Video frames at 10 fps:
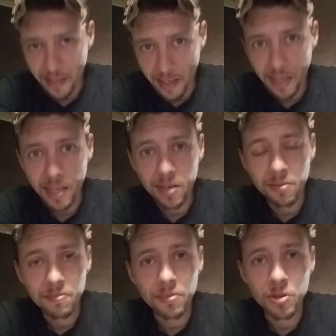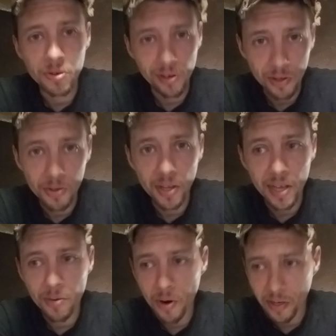And again, doing your own
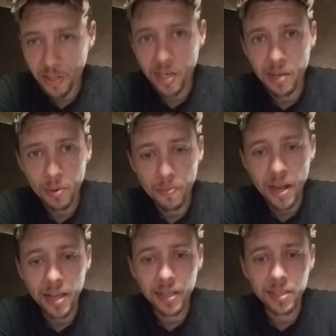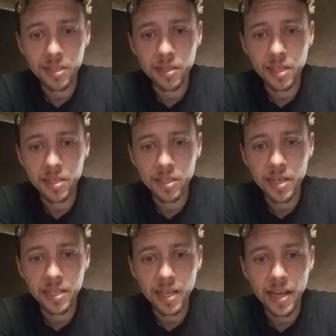legwork, setting up your pallets and things
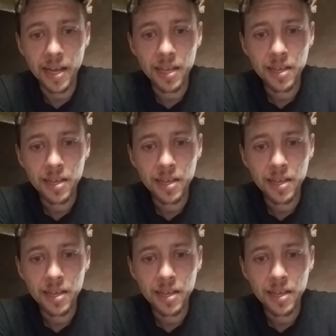like that.